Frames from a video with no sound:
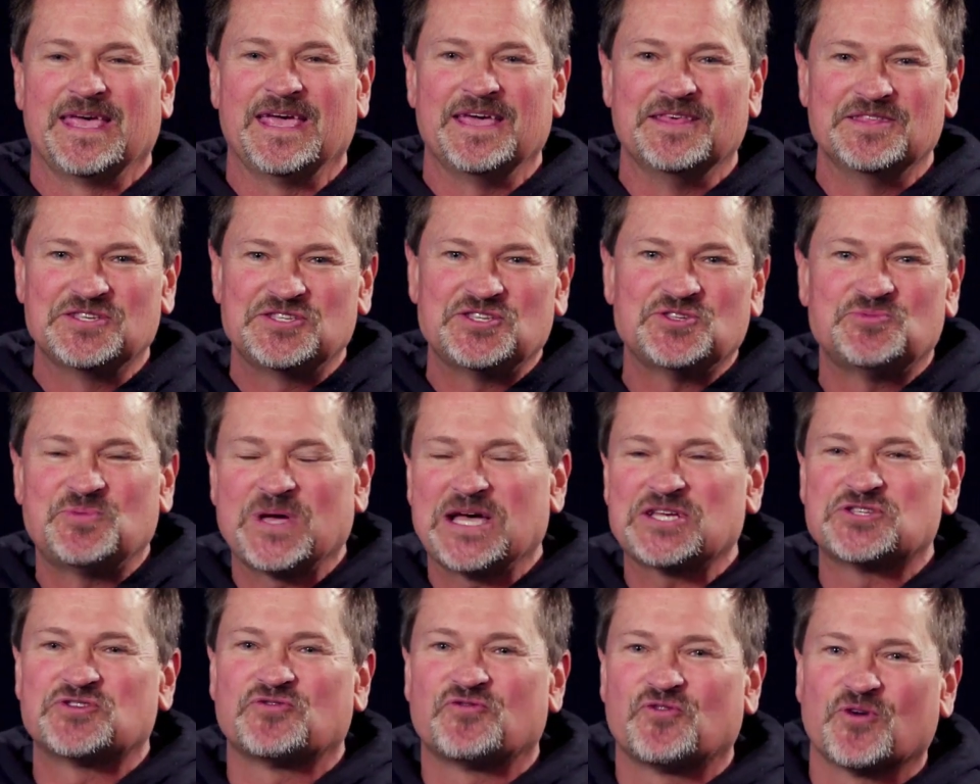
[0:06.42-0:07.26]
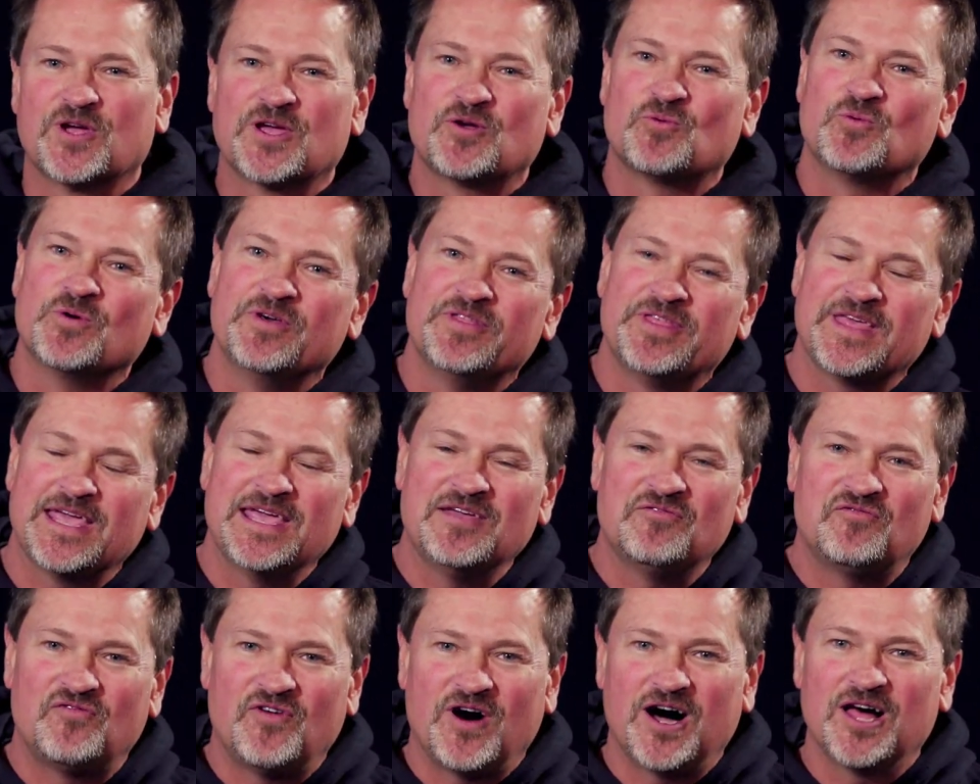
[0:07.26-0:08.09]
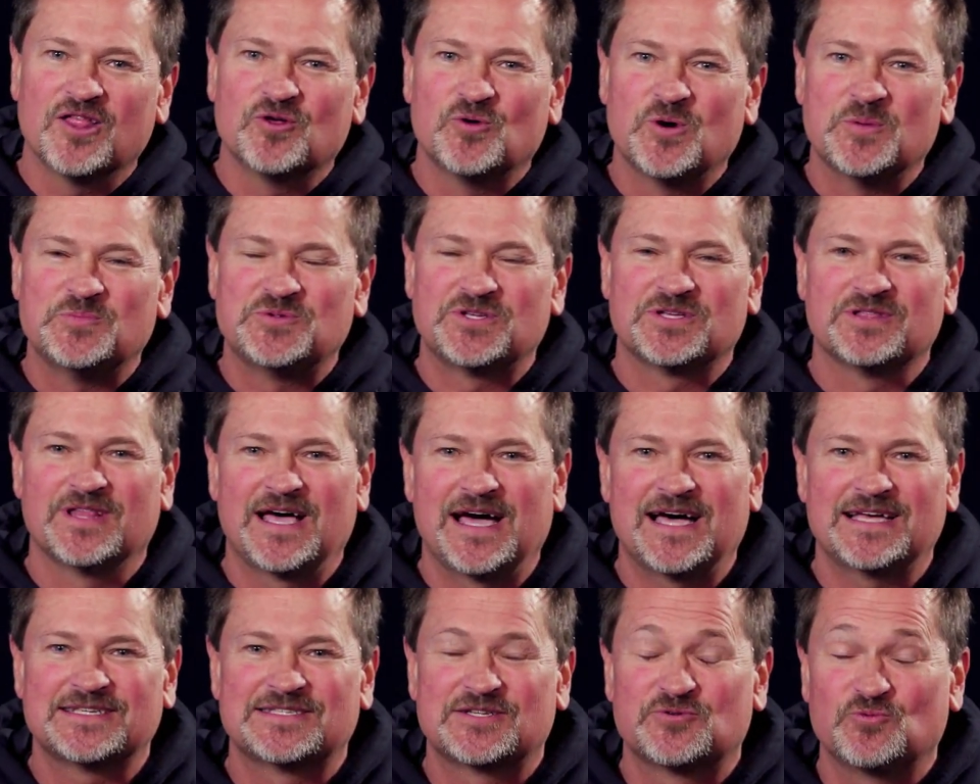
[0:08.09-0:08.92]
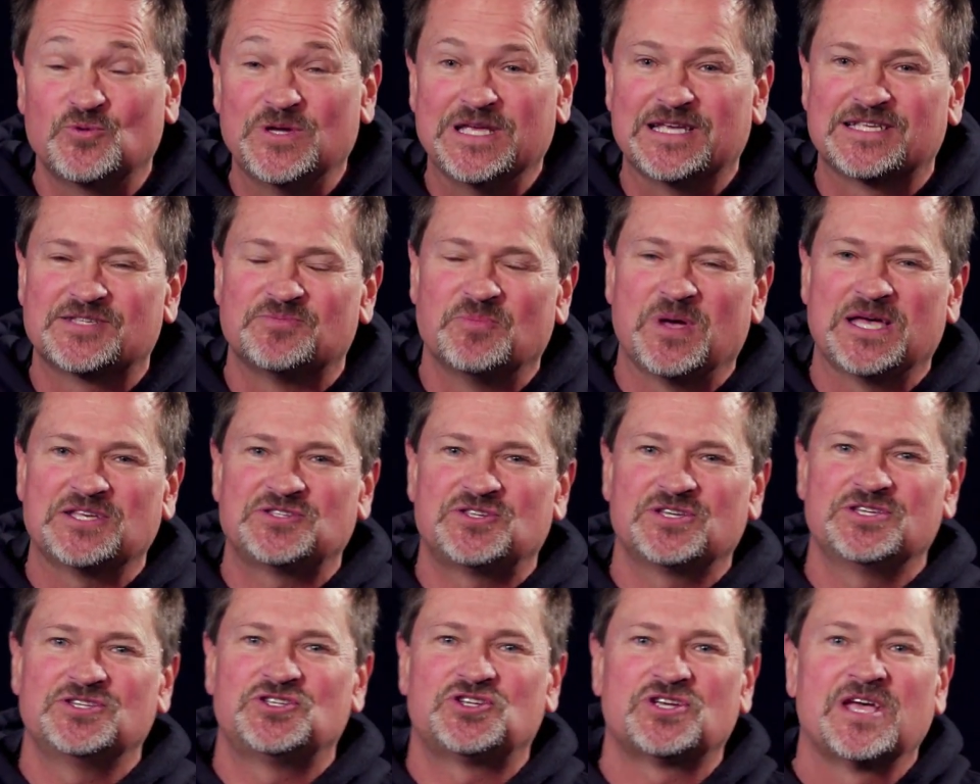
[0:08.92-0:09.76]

Hey, this is Pastor Frank with a follow-up to last week's message.